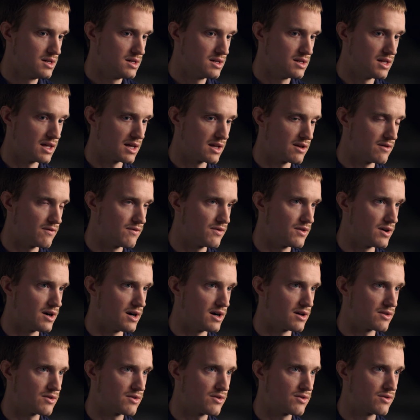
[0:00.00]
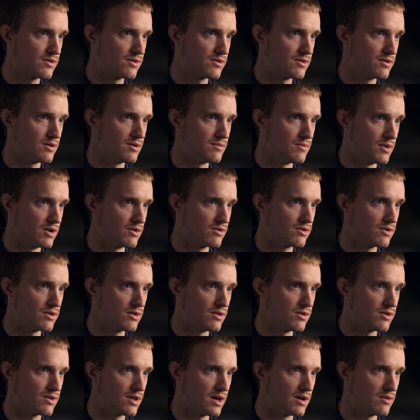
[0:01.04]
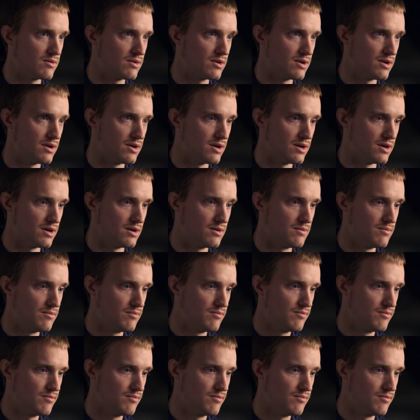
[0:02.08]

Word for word: negative thoughts and emotions that would uh,